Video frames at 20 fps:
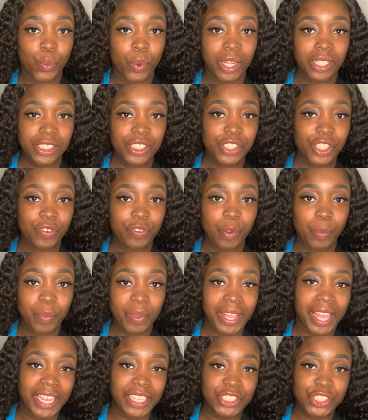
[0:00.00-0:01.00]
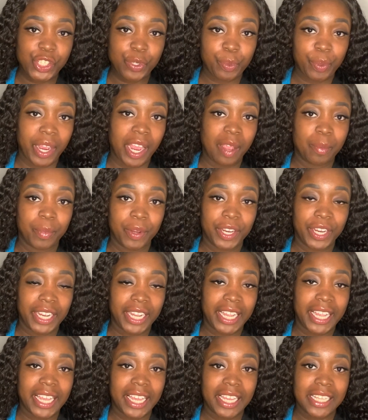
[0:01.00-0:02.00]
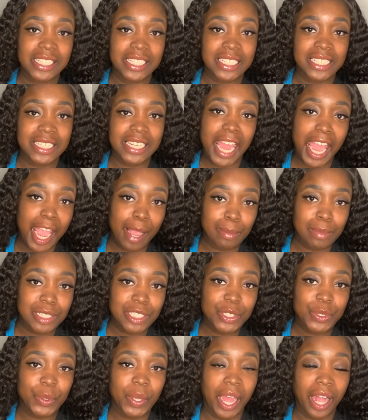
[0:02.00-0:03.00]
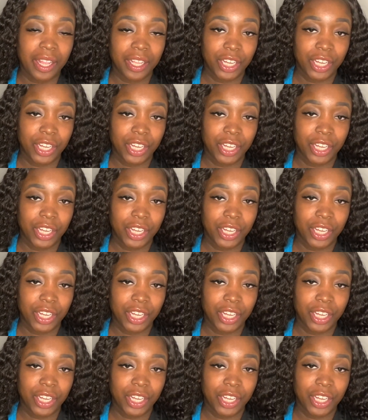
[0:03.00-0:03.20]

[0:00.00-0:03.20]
once you've applied your primer, it's time to color